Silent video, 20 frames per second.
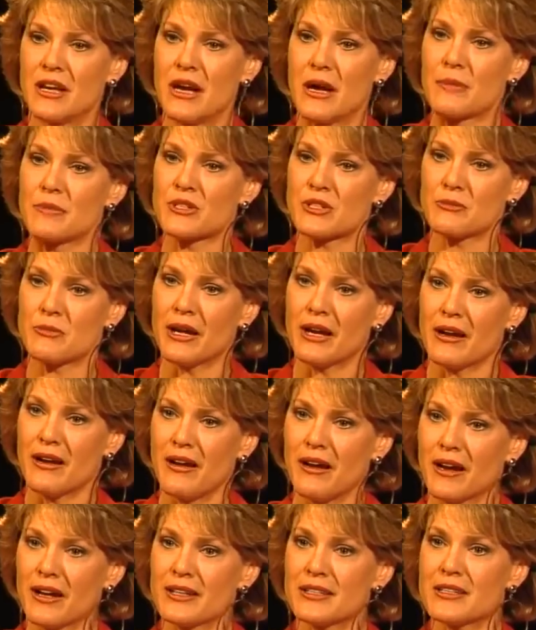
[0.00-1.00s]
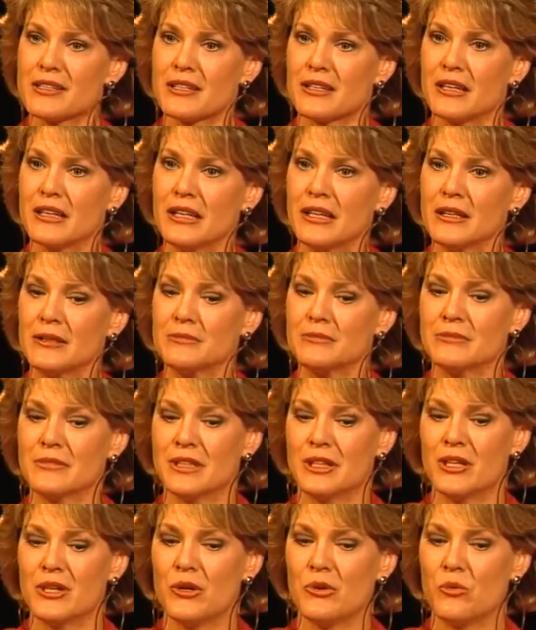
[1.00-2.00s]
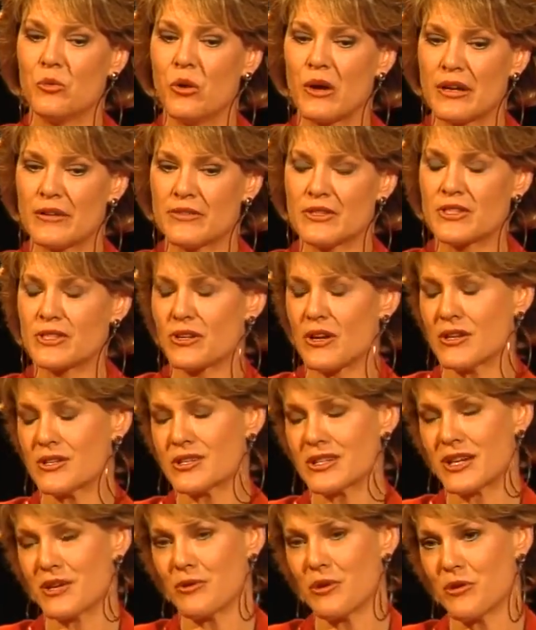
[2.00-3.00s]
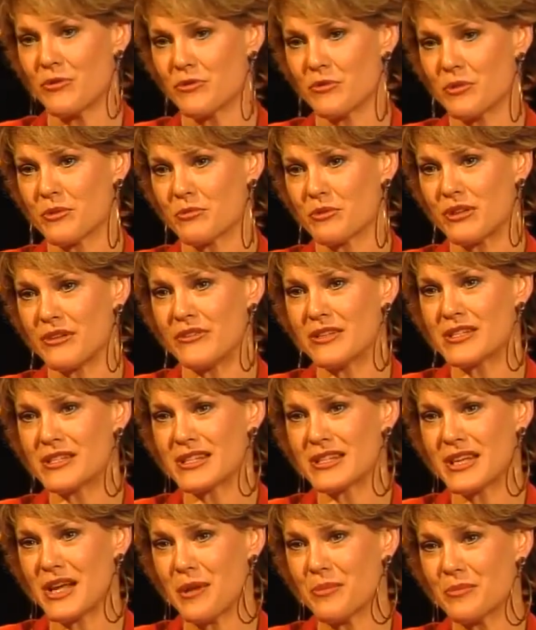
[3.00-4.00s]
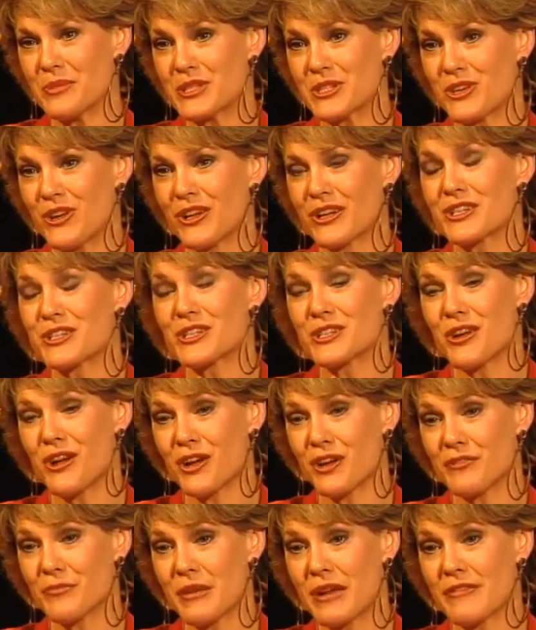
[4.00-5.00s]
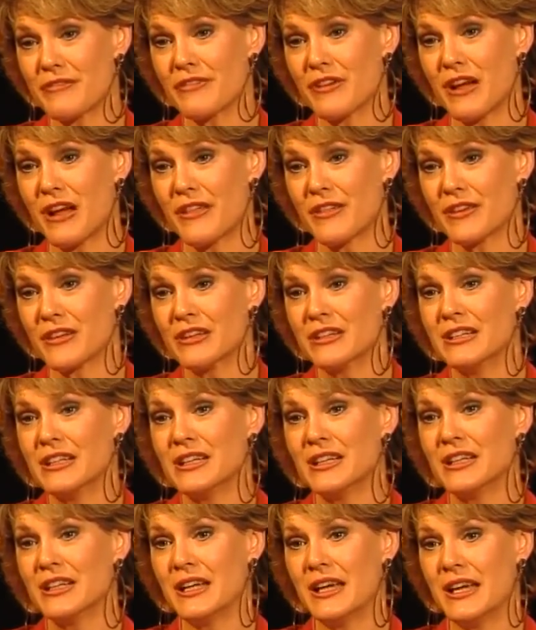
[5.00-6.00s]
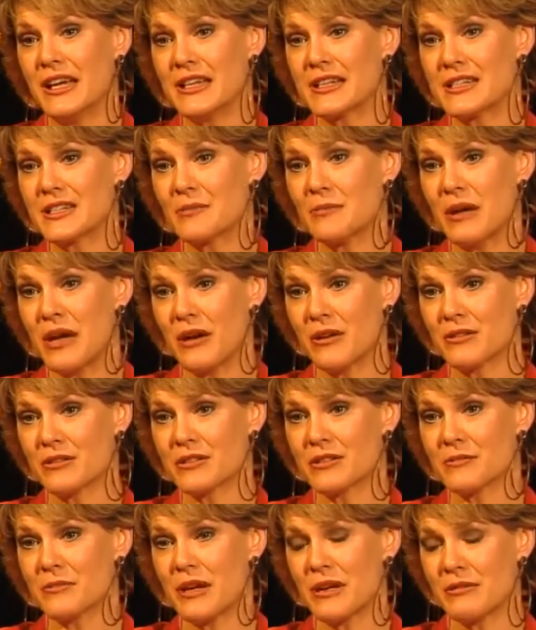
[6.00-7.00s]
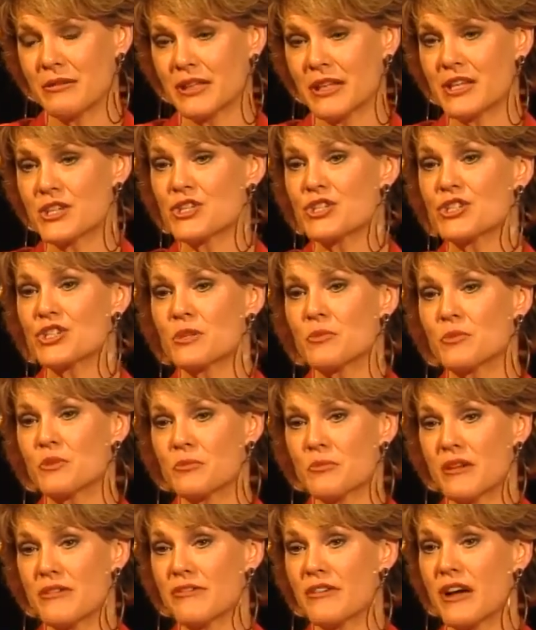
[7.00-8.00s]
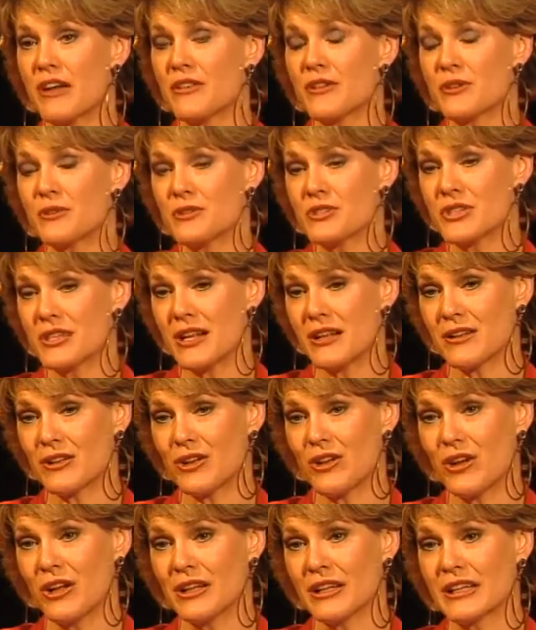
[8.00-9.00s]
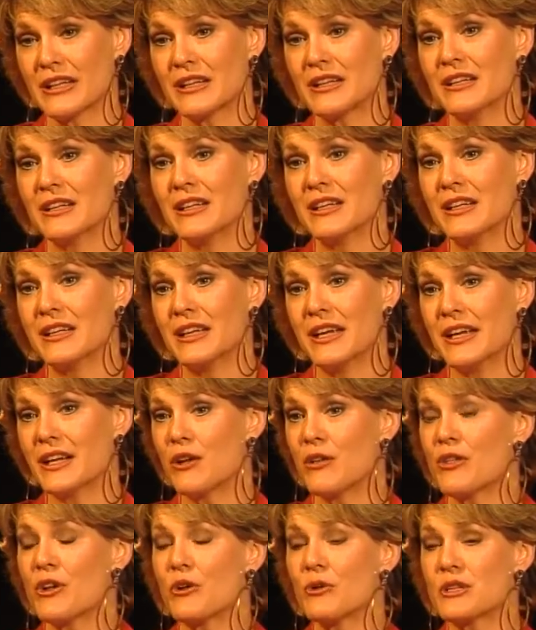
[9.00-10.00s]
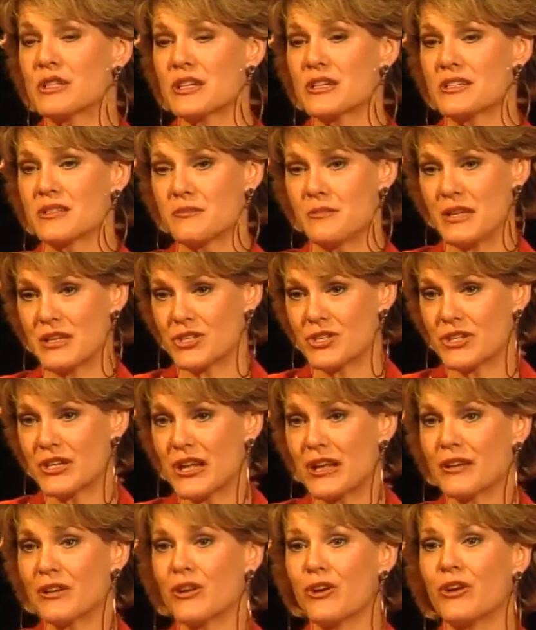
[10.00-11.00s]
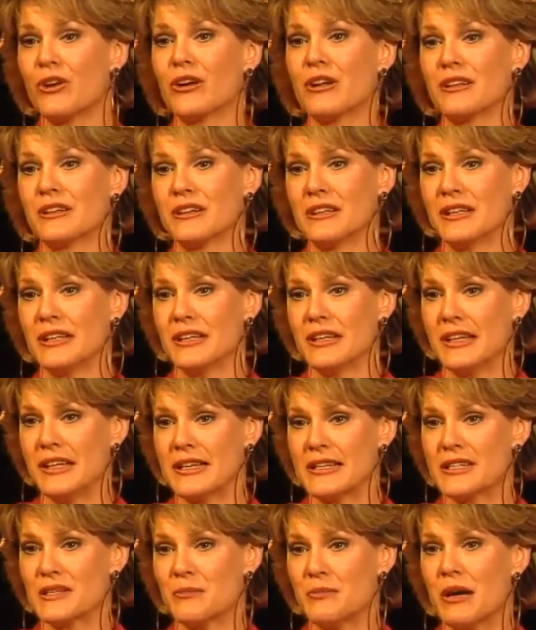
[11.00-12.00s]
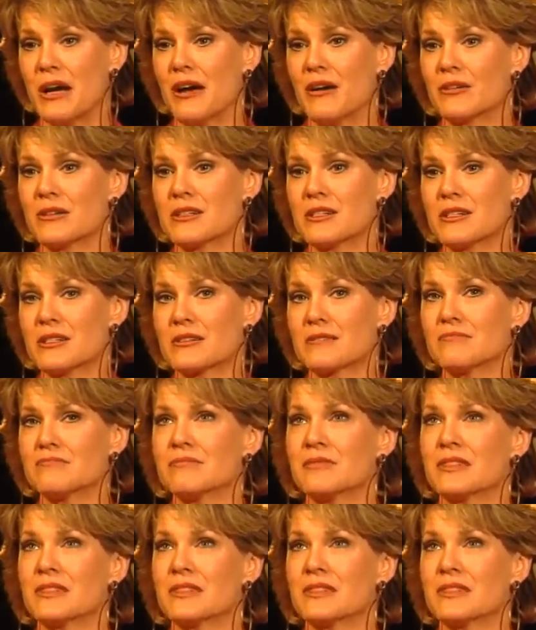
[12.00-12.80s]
come to my heart. One of the songs that I wrote from a previous album is called A Song of My Father. And it's about my relationship with my father, who's an alcoholic. And although it doesn't mention alcohol, it's about